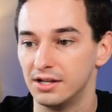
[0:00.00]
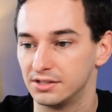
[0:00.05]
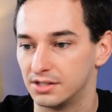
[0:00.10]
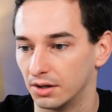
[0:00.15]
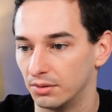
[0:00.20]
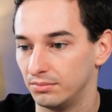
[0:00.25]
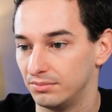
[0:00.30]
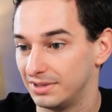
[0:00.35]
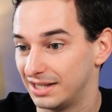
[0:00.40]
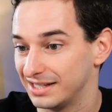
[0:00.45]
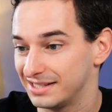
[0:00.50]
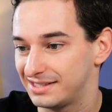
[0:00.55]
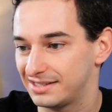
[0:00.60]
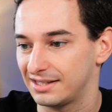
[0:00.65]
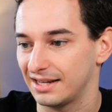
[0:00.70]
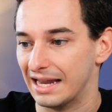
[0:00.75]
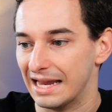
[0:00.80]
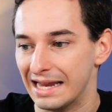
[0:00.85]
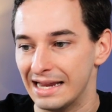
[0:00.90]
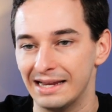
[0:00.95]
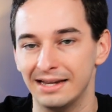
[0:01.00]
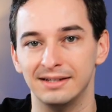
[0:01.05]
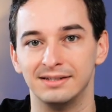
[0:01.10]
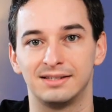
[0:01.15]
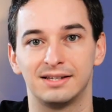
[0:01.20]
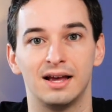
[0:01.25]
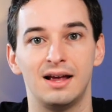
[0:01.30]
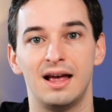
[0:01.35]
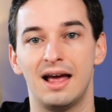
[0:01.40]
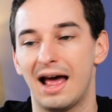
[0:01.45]
So this
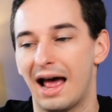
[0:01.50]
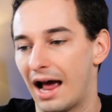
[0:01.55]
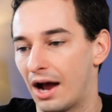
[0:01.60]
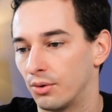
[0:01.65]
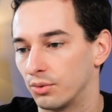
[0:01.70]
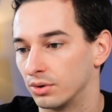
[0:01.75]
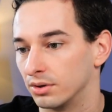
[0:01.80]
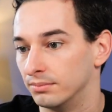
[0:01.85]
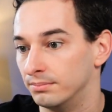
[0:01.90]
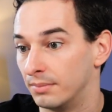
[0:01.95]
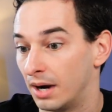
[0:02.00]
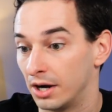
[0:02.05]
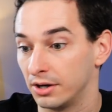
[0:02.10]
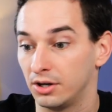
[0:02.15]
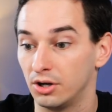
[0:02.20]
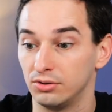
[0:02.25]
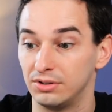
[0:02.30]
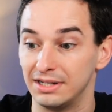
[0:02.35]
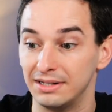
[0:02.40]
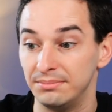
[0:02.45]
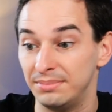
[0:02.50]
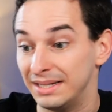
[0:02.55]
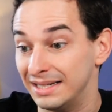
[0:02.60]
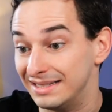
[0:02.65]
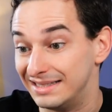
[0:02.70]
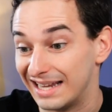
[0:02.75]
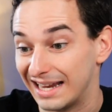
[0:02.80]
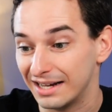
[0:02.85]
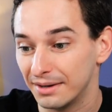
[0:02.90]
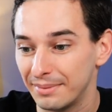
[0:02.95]
is our MongoDB
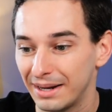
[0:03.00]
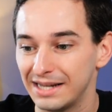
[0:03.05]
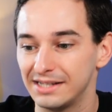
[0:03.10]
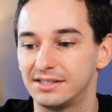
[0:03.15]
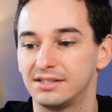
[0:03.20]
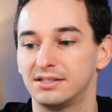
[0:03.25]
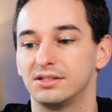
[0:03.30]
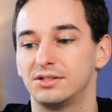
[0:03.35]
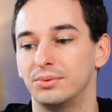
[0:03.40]
database.